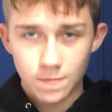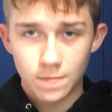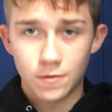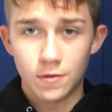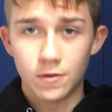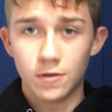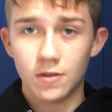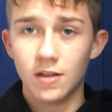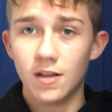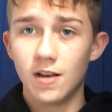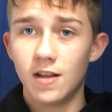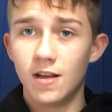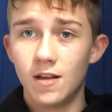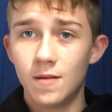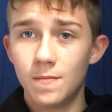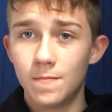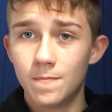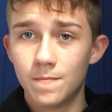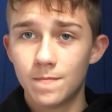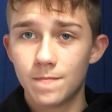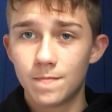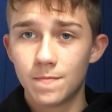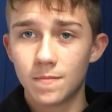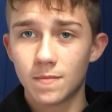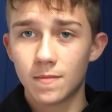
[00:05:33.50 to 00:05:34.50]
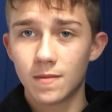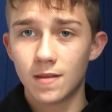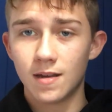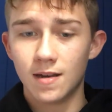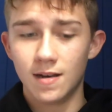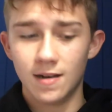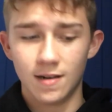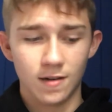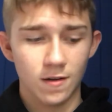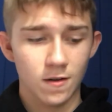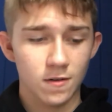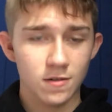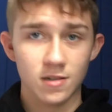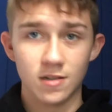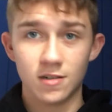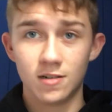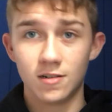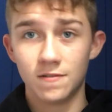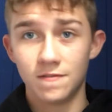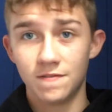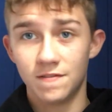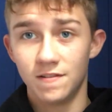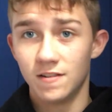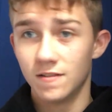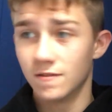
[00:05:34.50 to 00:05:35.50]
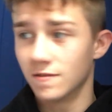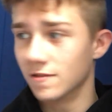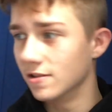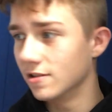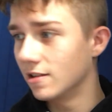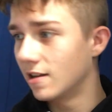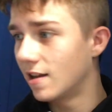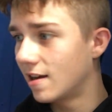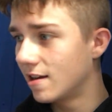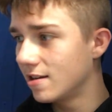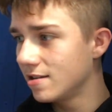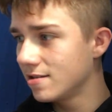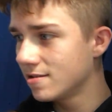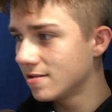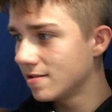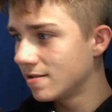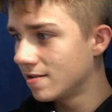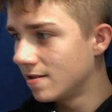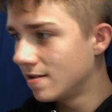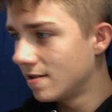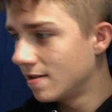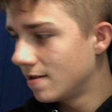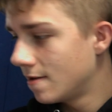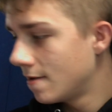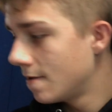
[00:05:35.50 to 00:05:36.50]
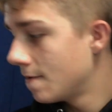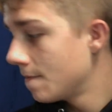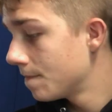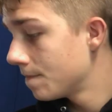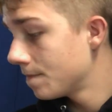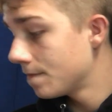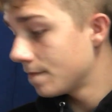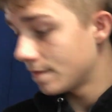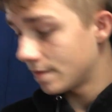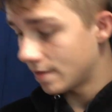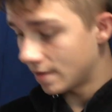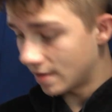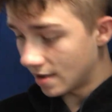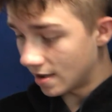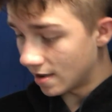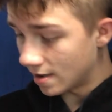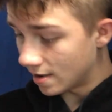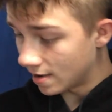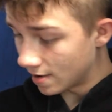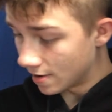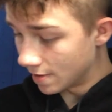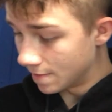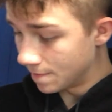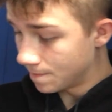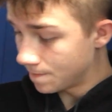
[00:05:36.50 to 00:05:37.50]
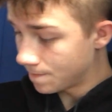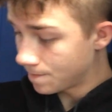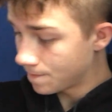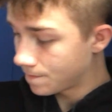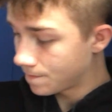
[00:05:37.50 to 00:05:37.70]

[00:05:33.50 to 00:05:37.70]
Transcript: pull it up, and it goes on your foot real nice. I